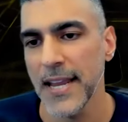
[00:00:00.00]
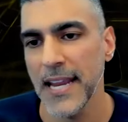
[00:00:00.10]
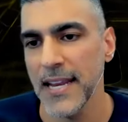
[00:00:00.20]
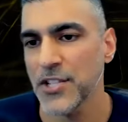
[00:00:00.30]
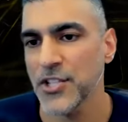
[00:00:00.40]

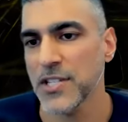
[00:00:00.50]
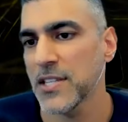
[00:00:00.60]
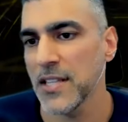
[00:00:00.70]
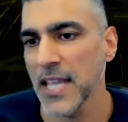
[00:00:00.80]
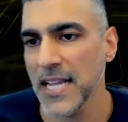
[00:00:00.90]
And it's
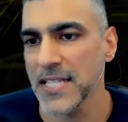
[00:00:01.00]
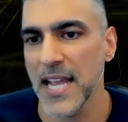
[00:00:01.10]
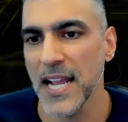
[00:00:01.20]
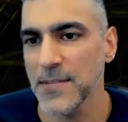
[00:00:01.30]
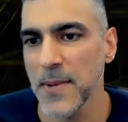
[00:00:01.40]
just, like I
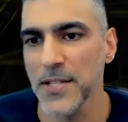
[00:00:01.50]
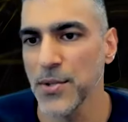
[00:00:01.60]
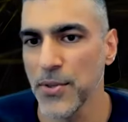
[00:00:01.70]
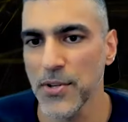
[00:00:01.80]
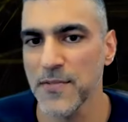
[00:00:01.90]
said, I spend
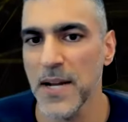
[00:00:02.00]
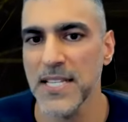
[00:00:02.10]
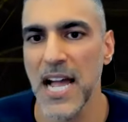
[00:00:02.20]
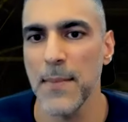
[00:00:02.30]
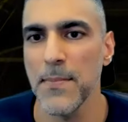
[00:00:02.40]
two thirds of my
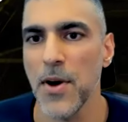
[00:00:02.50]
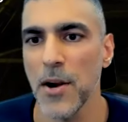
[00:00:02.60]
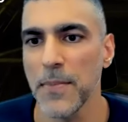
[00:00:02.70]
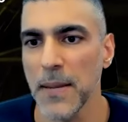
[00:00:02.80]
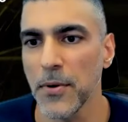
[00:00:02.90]
time
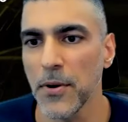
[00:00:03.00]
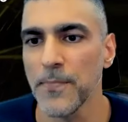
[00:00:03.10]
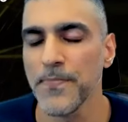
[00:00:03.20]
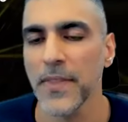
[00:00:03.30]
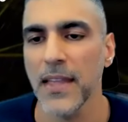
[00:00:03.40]
on
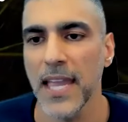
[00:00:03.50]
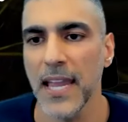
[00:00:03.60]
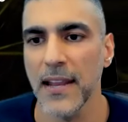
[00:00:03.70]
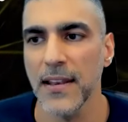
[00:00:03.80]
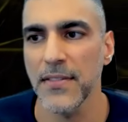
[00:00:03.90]
people,
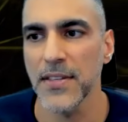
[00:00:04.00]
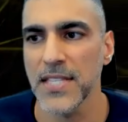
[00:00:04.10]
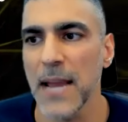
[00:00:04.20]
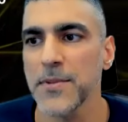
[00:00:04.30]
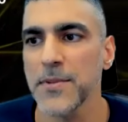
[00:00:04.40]
and the
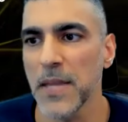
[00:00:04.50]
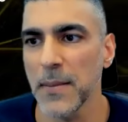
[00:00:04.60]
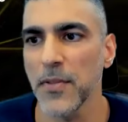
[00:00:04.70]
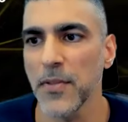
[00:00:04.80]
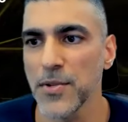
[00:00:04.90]
types of
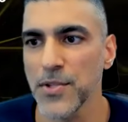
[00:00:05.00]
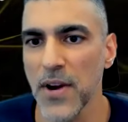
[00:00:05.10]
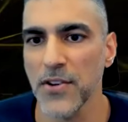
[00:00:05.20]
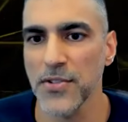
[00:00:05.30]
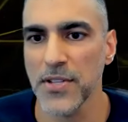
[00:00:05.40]
people that you
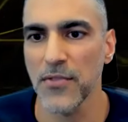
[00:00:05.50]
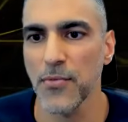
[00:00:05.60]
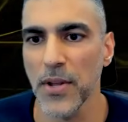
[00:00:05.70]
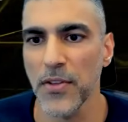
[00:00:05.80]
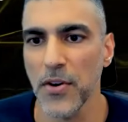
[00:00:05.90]
surround yourself
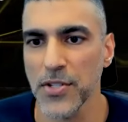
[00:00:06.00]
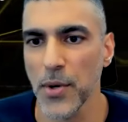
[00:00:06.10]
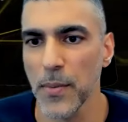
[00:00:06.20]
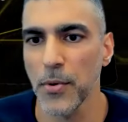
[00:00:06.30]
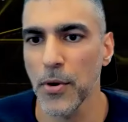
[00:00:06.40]
with are
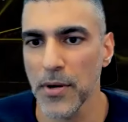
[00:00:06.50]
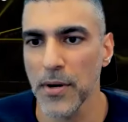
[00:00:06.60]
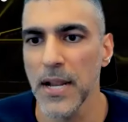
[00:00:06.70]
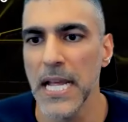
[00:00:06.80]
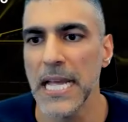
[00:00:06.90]
so
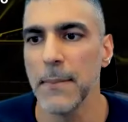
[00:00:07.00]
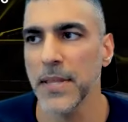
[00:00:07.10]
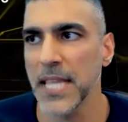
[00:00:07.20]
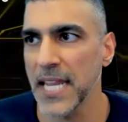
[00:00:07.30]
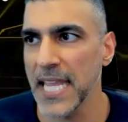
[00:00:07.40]
important.
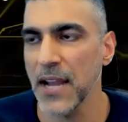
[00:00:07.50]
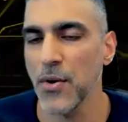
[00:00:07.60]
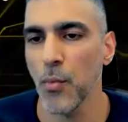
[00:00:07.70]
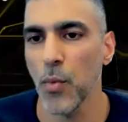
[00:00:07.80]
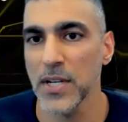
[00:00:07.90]
But then
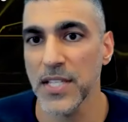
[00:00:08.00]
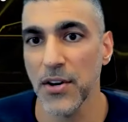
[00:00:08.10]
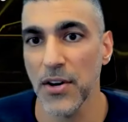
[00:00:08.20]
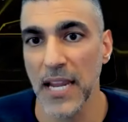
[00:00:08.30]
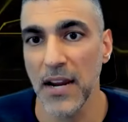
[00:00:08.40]
again, once
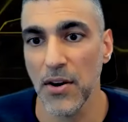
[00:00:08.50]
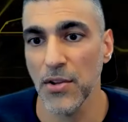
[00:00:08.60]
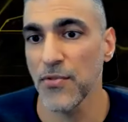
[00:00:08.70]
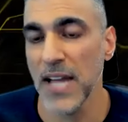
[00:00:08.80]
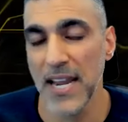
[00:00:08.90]
they're here,
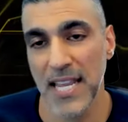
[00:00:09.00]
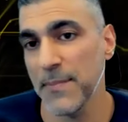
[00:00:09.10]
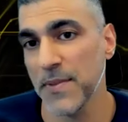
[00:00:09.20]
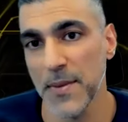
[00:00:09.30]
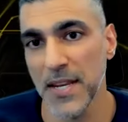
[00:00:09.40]
you've got to
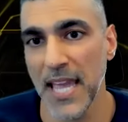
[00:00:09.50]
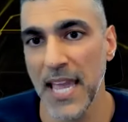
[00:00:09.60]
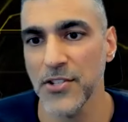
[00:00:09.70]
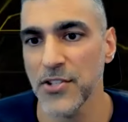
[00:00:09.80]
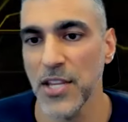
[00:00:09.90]
keep them
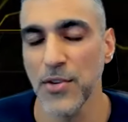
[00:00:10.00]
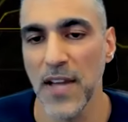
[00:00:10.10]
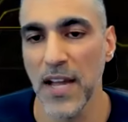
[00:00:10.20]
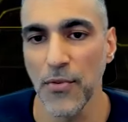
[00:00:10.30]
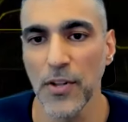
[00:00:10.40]
engaged and you've
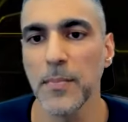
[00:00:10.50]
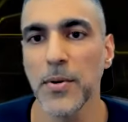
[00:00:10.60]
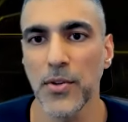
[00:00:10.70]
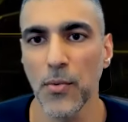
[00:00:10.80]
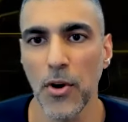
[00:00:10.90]
got to really
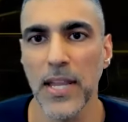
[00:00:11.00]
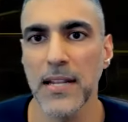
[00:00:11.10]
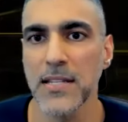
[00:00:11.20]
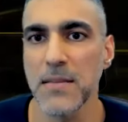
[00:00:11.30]
put the work in